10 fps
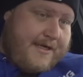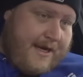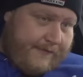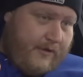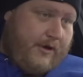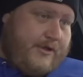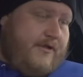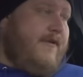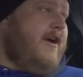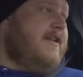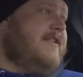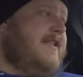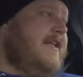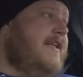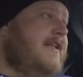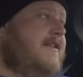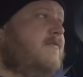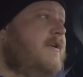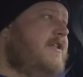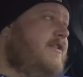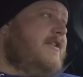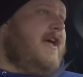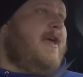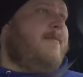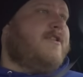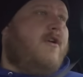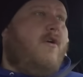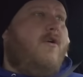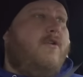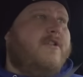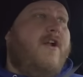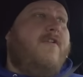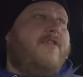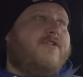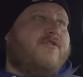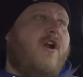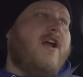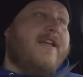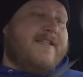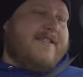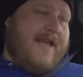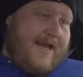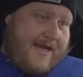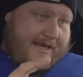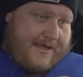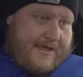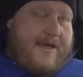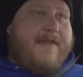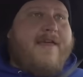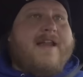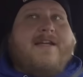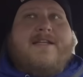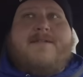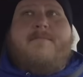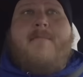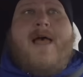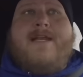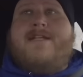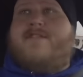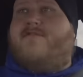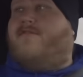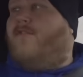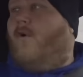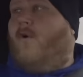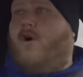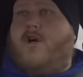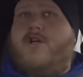Now, of course, you've already seen it is wintertime, it's cold. The truck is saying that it is -4